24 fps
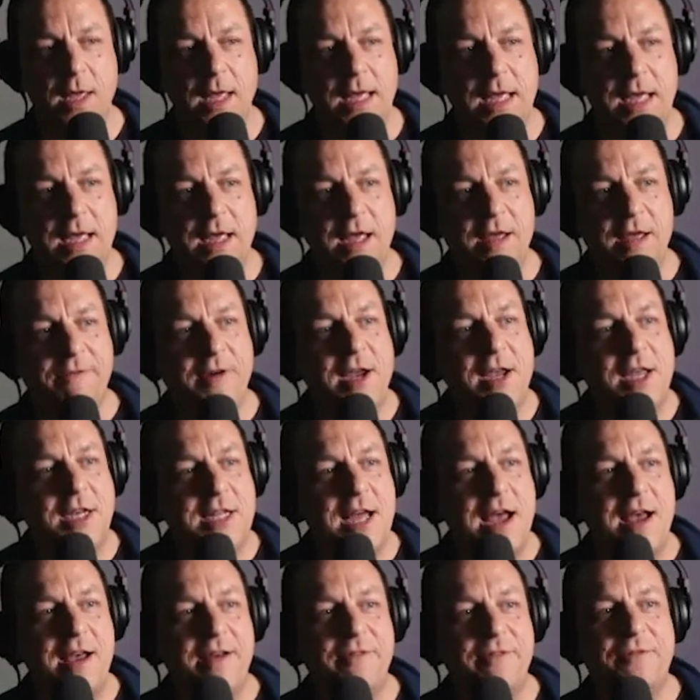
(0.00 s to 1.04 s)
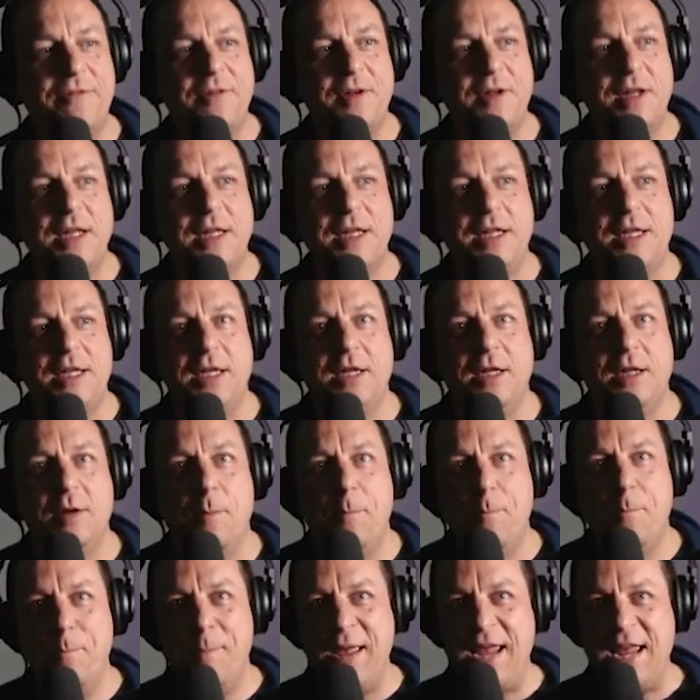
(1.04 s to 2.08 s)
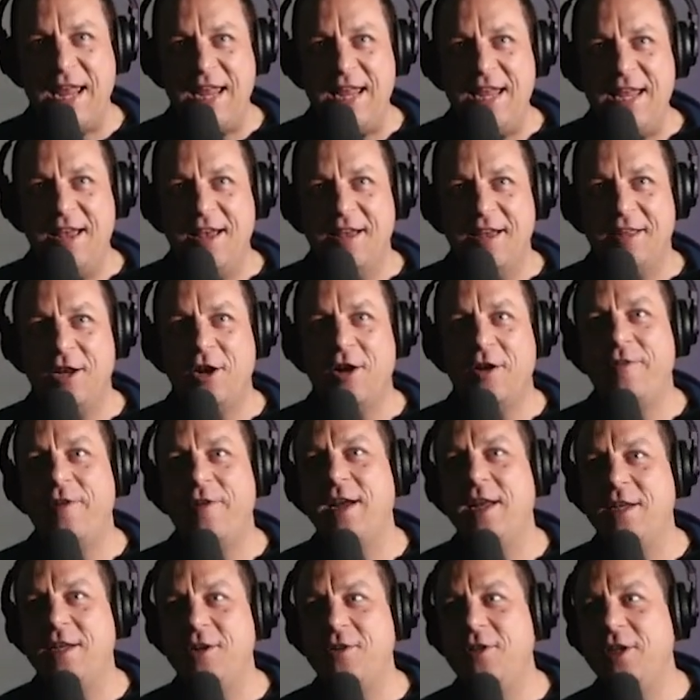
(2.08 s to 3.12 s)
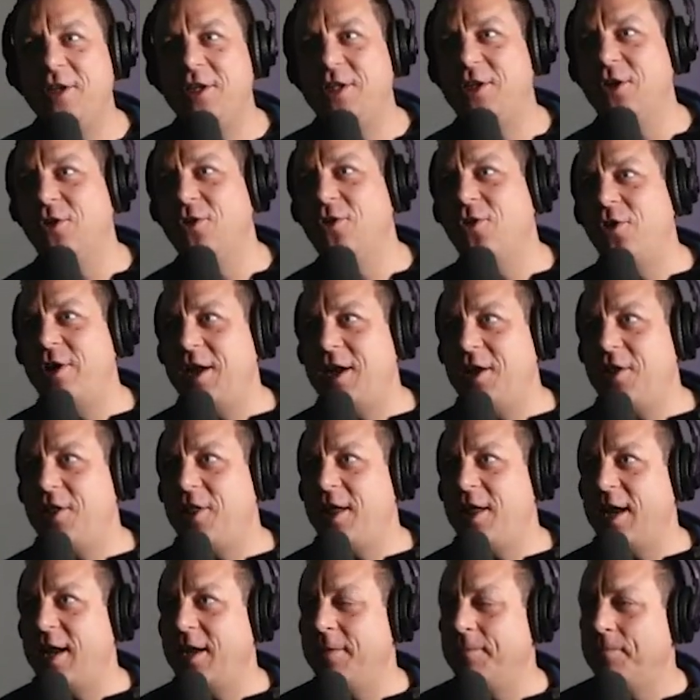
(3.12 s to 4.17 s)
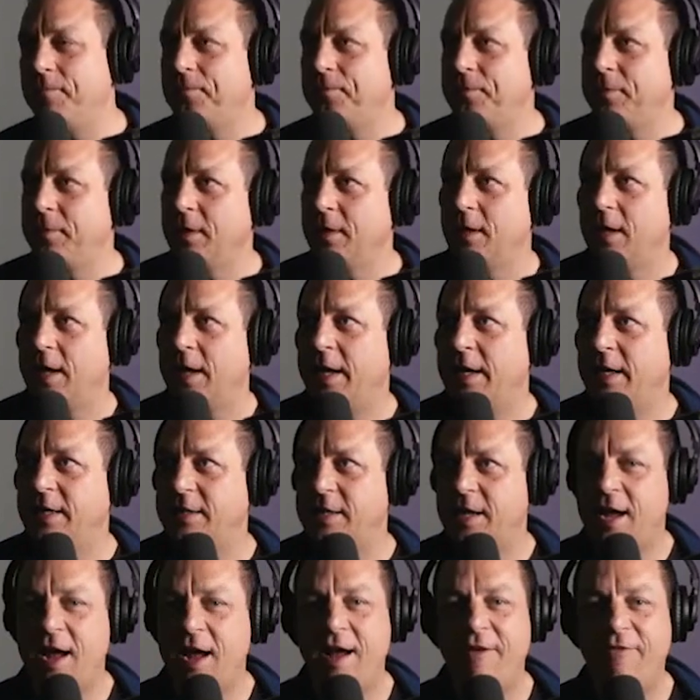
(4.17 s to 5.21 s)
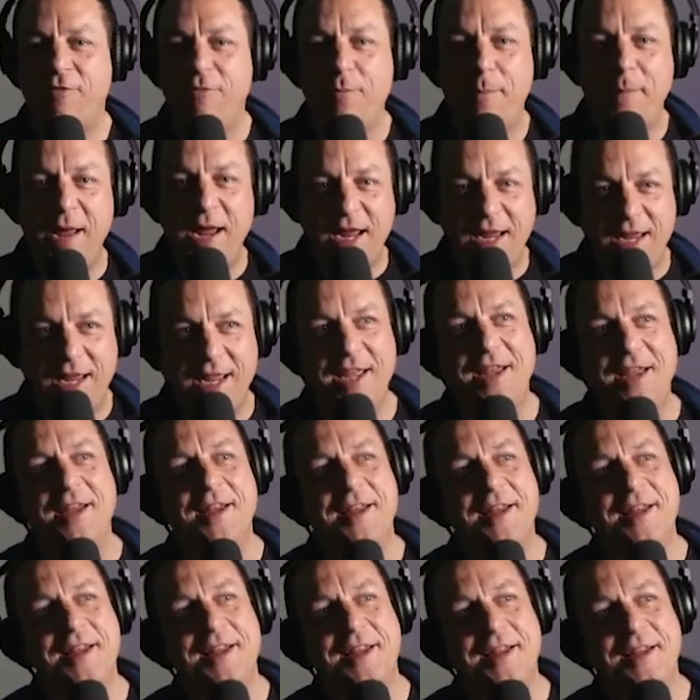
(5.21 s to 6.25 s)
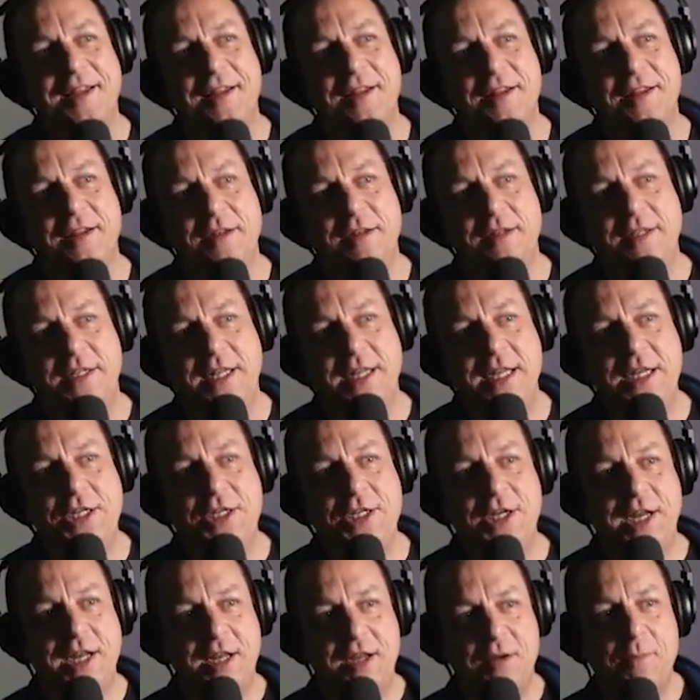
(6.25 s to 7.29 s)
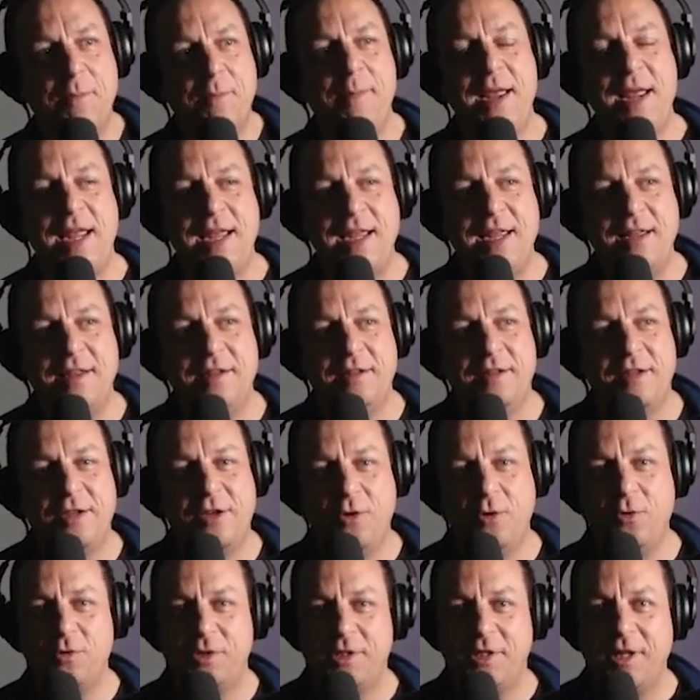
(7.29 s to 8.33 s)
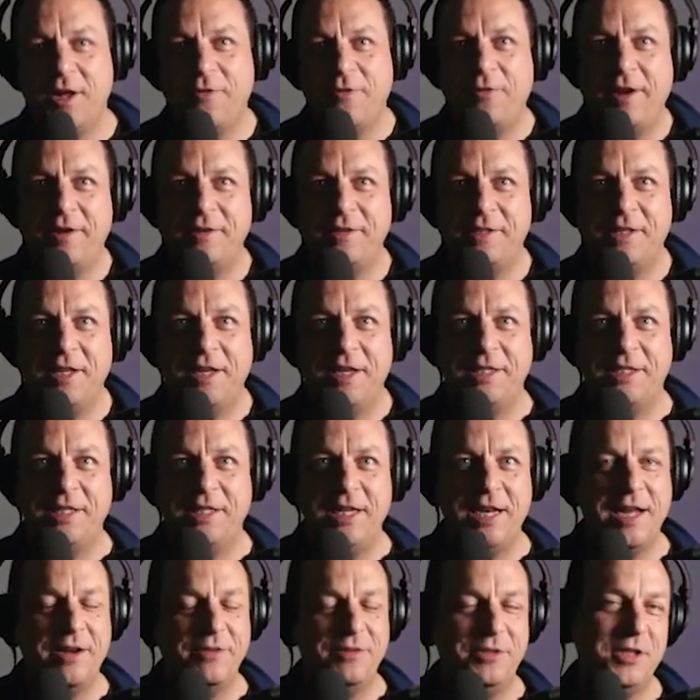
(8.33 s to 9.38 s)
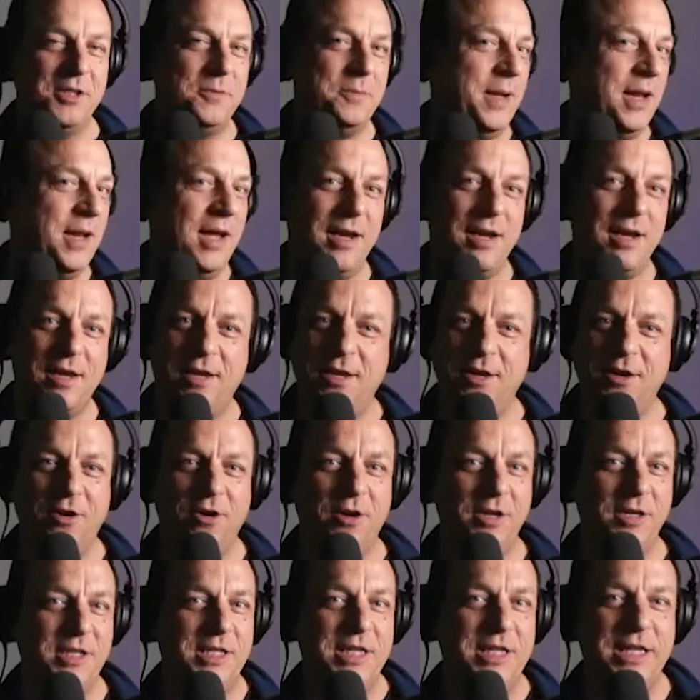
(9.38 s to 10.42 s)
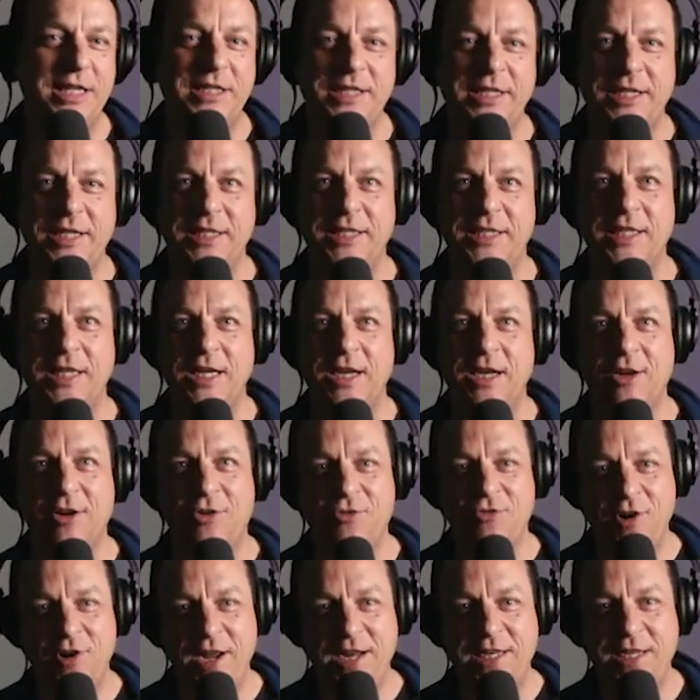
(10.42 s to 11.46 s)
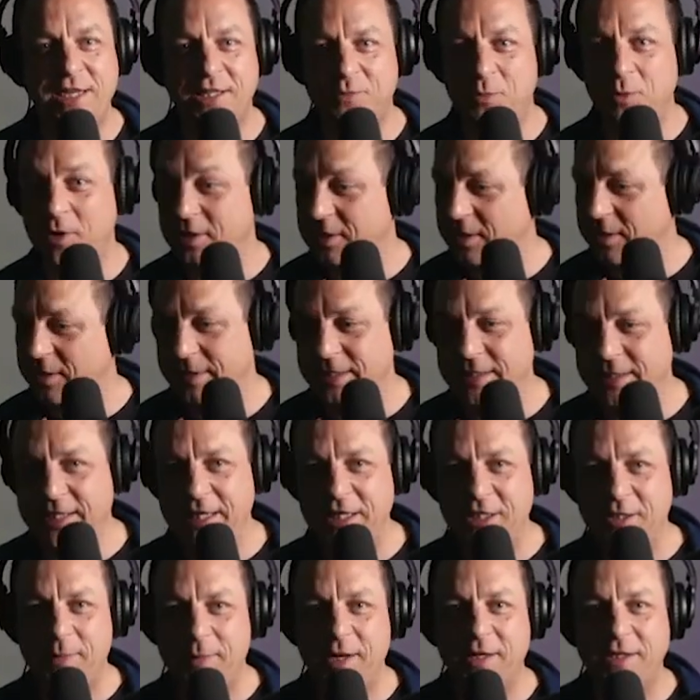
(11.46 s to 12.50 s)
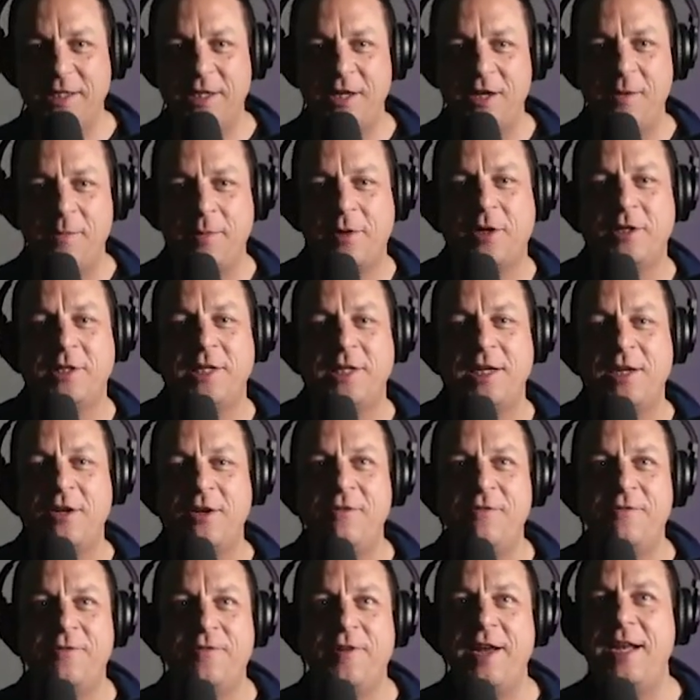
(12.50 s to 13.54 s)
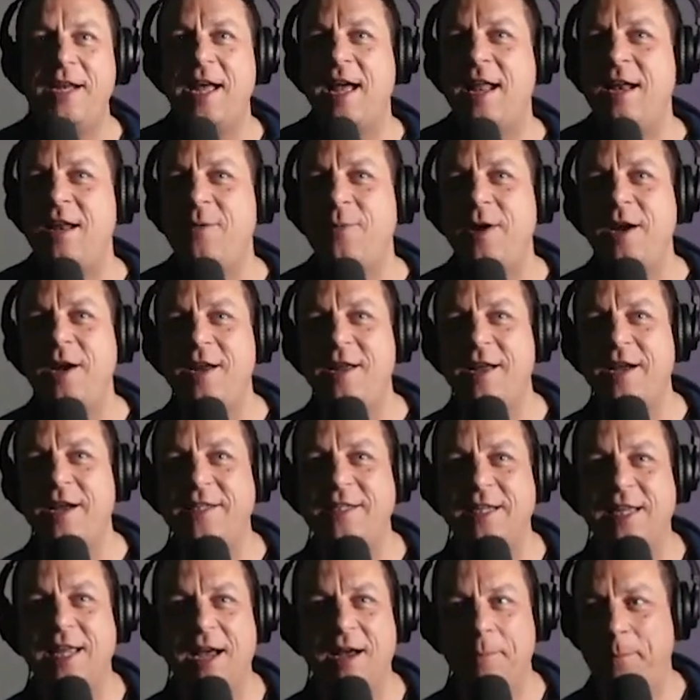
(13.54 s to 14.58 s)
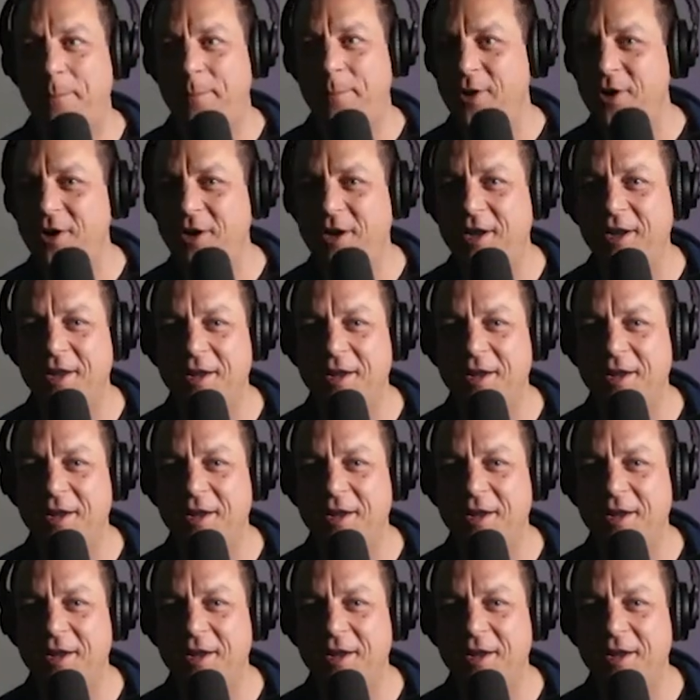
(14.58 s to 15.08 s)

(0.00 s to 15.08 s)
If I could have me, you know, if I could do the DeLorean thing and have me teaching me cool stuff when I was 13, I would just be like, God, this is the greatest. What, somebody teach me how to do it? Because I couldn't find it anywhere. You had to get a book.